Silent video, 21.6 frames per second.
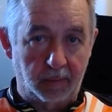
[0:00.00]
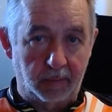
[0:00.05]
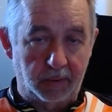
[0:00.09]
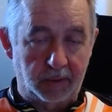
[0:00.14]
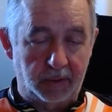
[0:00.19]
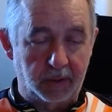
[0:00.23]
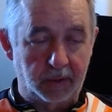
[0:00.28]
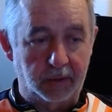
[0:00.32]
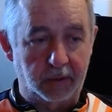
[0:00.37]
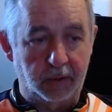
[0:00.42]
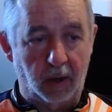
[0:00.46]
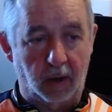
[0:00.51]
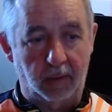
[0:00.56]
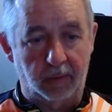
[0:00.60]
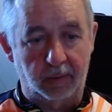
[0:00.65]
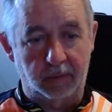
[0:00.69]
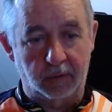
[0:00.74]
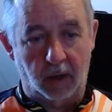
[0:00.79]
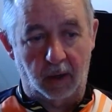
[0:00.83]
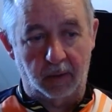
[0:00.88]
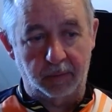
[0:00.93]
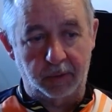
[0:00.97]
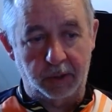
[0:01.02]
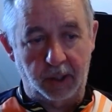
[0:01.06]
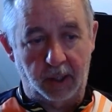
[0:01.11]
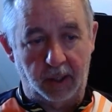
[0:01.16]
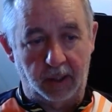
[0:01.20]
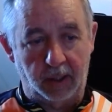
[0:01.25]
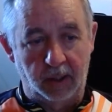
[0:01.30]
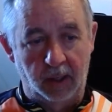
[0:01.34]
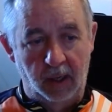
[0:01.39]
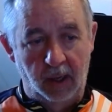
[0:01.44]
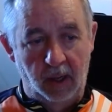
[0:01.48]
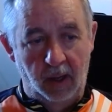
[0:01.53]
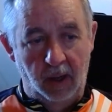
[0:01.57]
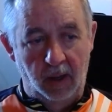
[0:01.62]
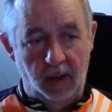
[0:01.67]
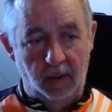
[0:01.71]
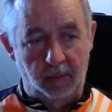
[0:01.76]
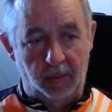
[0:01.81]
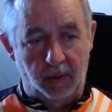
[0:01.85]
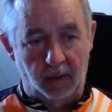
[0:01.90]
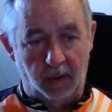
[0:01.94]
It did drop chain,
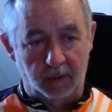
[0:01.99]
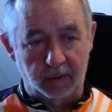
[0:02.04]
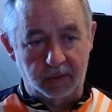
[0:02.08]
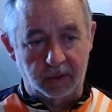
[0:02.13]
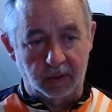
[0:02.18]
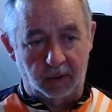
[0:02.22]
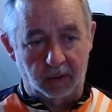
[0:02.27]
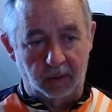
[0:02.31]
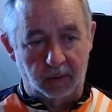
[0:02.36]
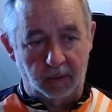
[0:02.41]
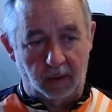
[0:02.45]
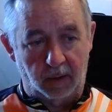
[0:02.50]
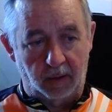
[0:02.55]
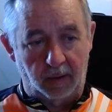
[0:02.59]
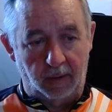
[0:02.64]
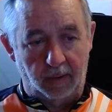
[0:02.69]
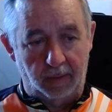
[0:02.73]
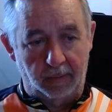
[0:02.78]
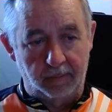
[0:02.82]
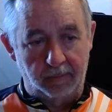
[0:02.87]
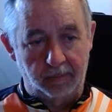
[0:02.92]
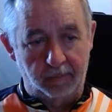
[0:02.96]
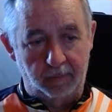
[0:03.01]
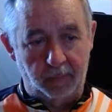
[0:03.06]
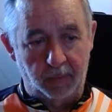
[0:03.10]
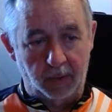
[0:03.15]
but also